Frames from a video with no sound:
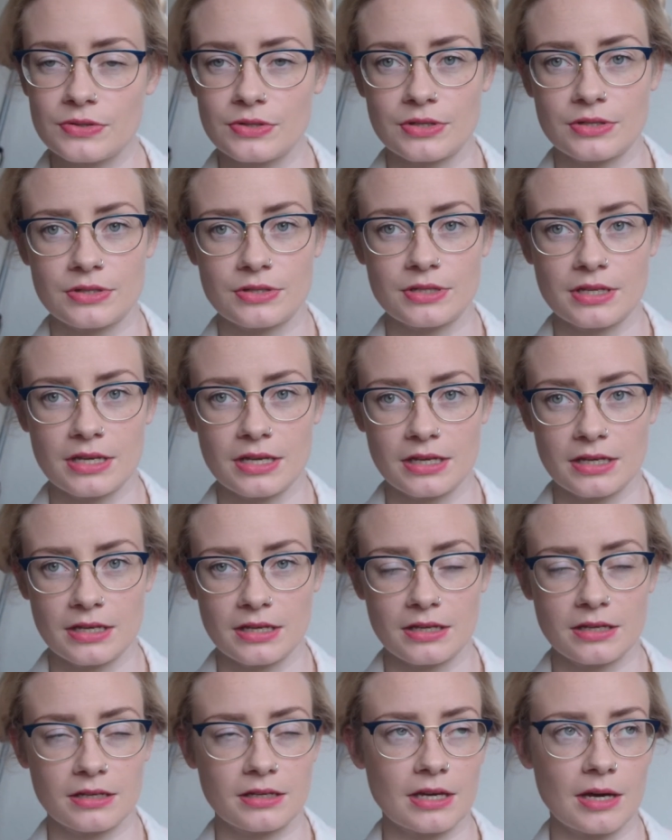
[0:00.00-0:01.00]
This
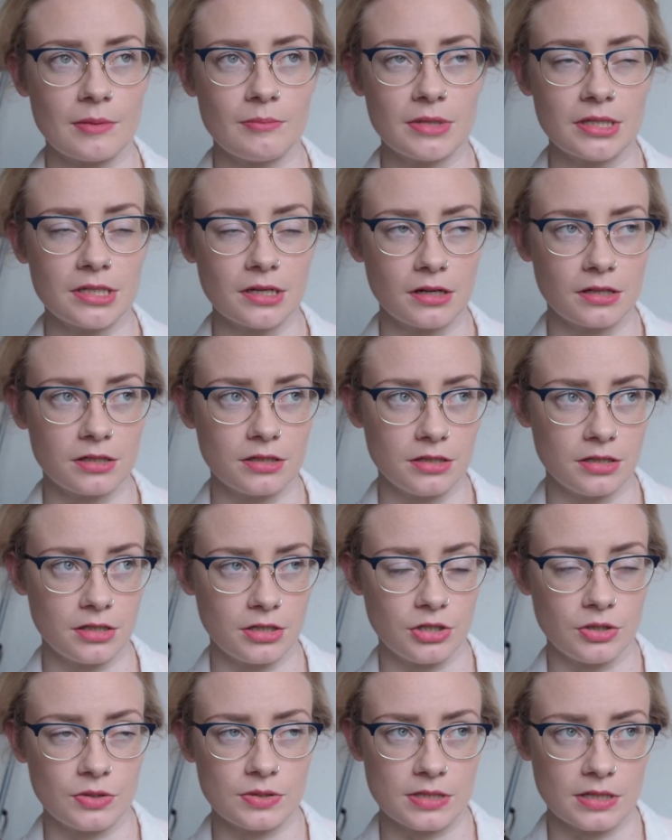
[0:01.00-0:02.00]
can be done
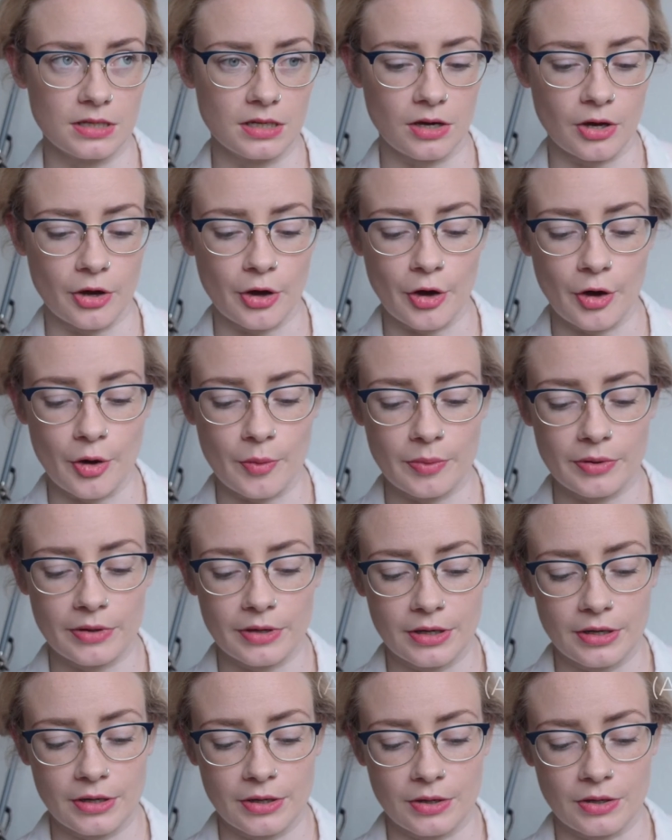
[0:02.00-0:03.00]
using a
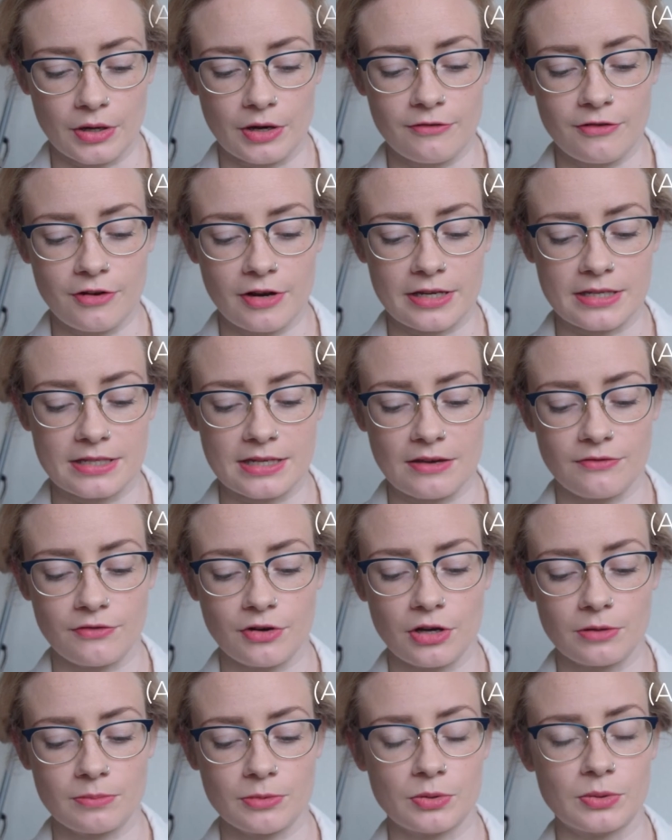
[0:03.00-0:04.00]
very safe
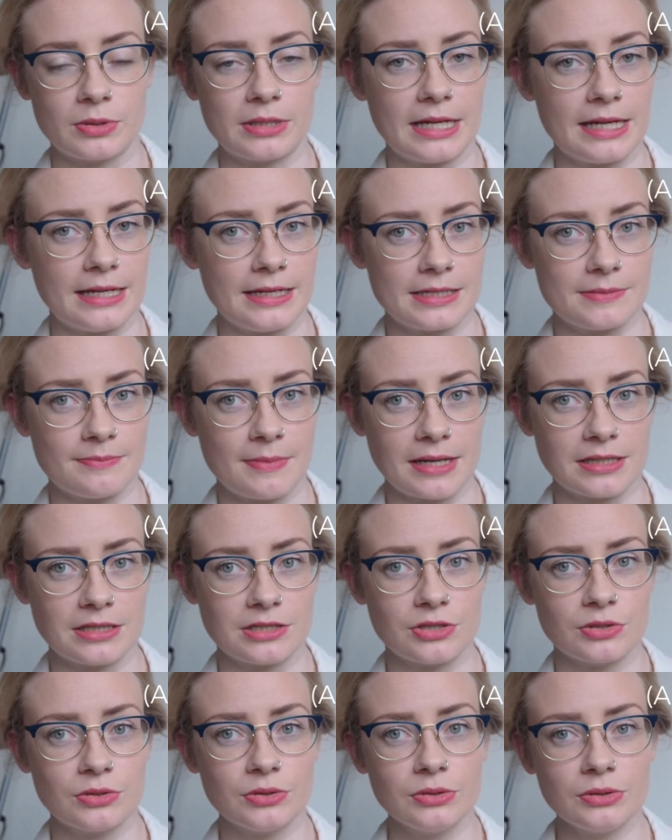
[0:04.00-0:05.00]
herb called lady's
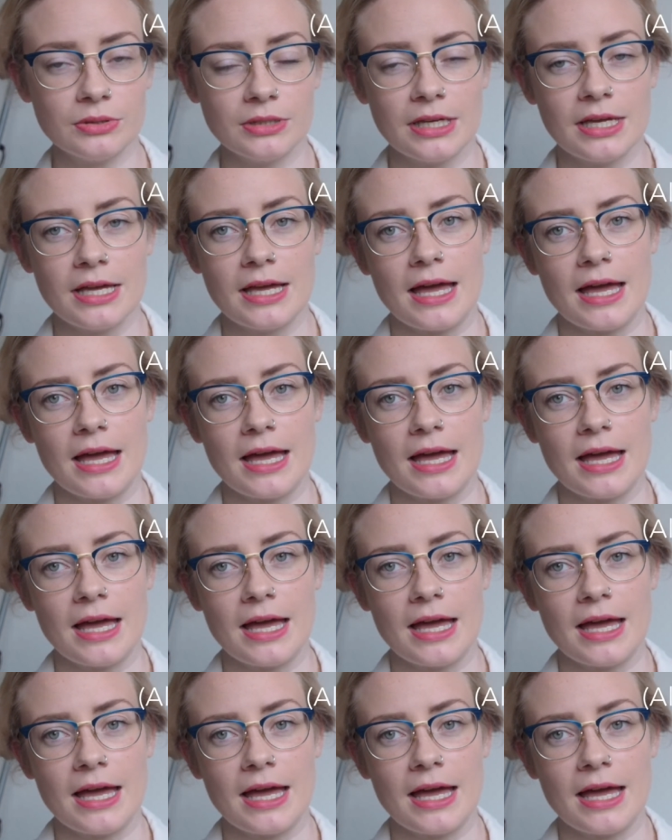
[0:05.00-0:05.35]
mantle.